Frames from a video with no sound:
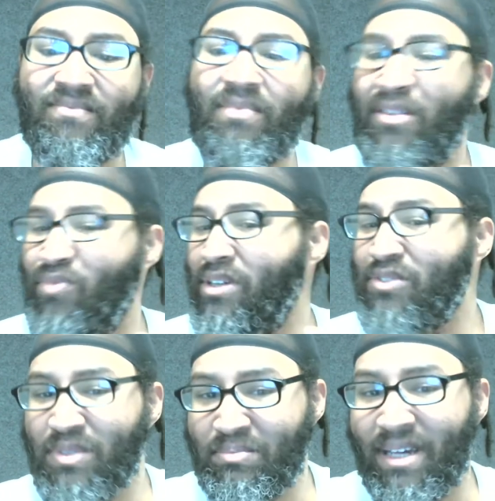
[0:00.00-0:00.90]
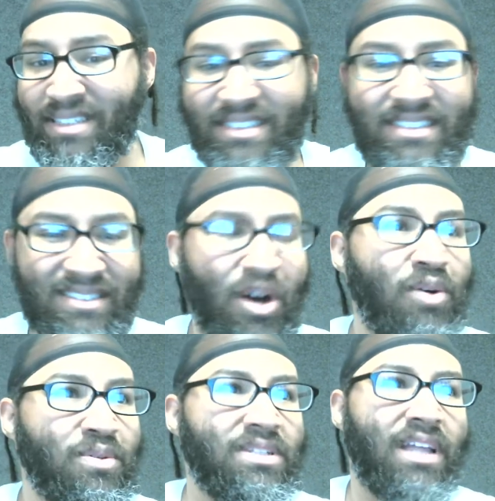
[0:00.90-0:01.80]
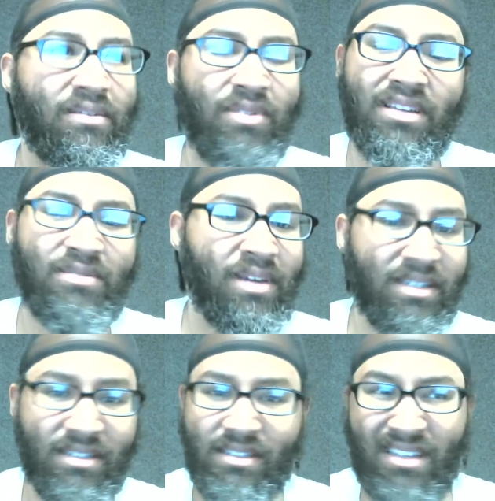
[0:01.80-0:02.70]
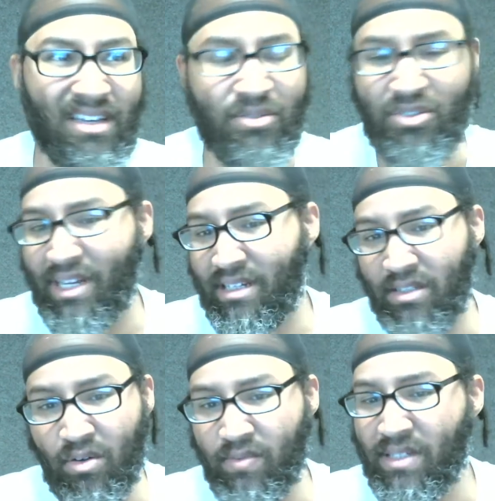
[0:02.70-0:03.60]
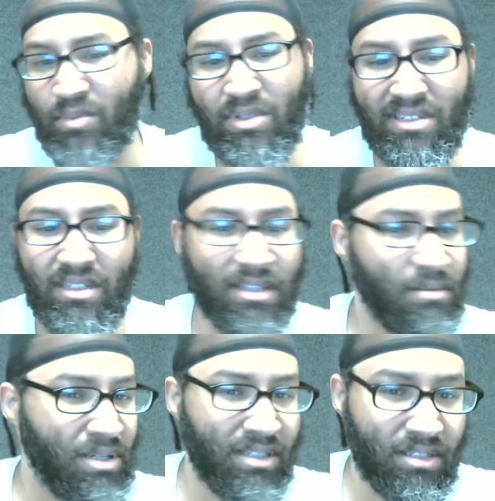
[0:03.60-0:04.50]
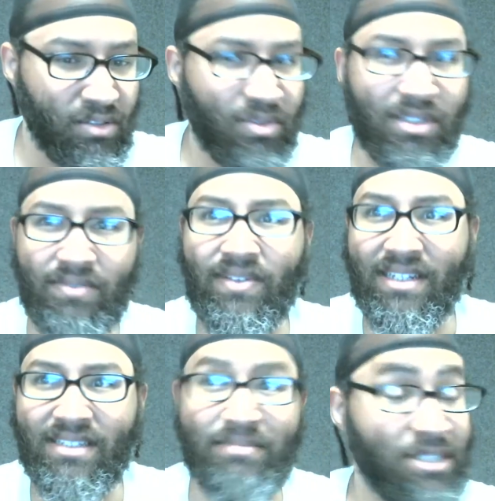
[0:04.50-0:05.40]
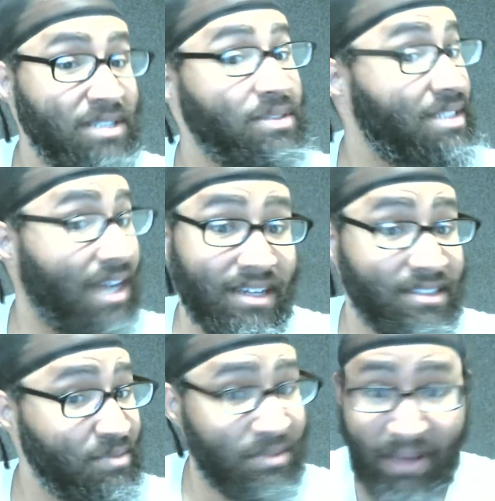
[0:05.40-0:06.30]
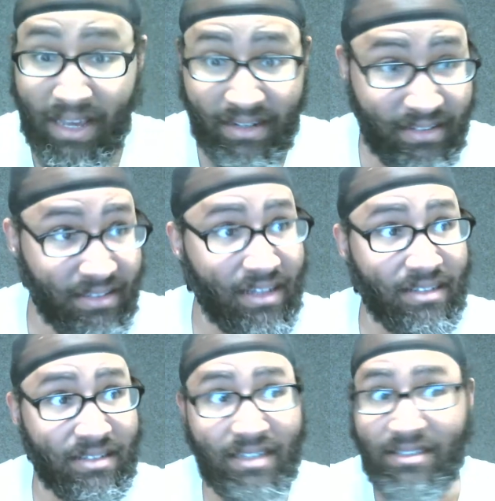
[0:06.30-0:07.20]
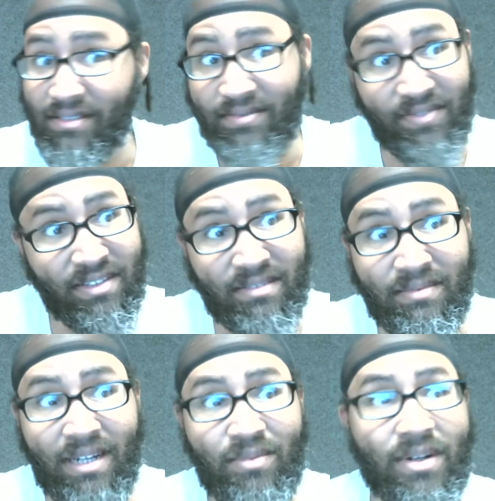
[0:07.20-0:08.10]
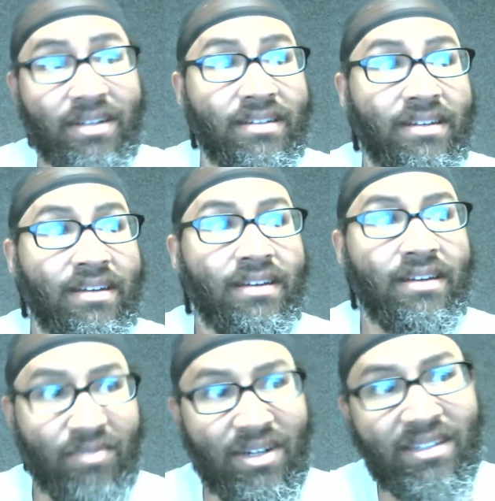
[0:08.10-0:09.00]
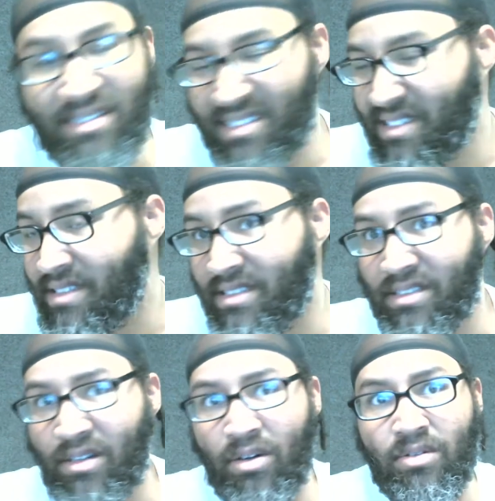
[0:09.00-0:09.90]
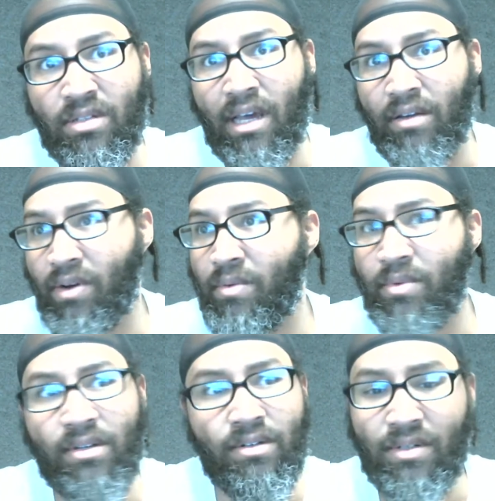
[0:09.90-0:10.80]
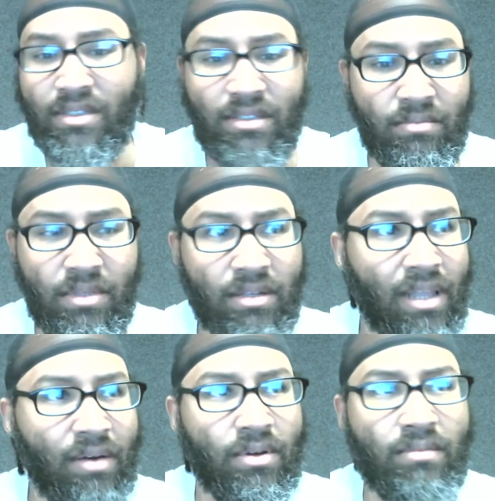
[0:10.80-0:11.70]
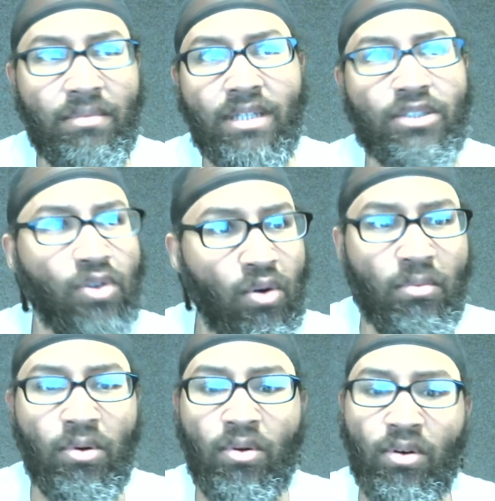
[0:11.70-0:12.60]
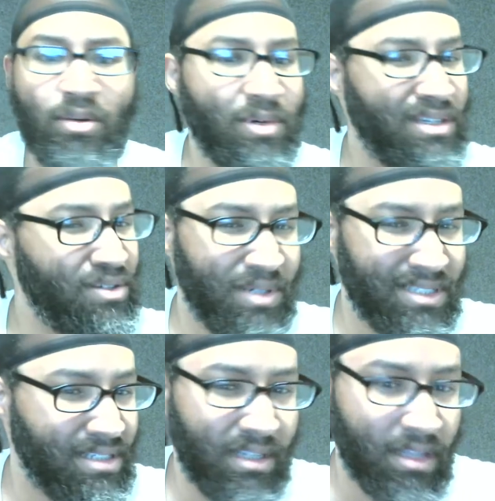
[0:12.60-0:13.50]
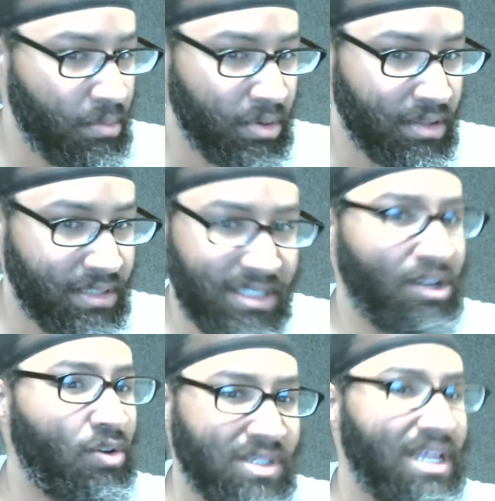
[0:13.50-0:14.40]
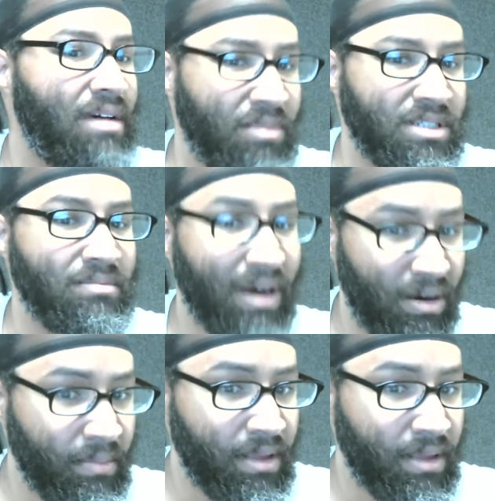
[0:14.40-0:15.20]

in retrospect, she knows, like, Ray, he ain't gonna try to get over it. He wouldn't deliberately do stuff like this. But she was tight. She was mad nonetheless. Like, she was feeling some kind of way. Realistically, she knows, like, Ray wouldn't do this to me, like, with him being sober, or he wouldn't do this deliberately. She knows that much about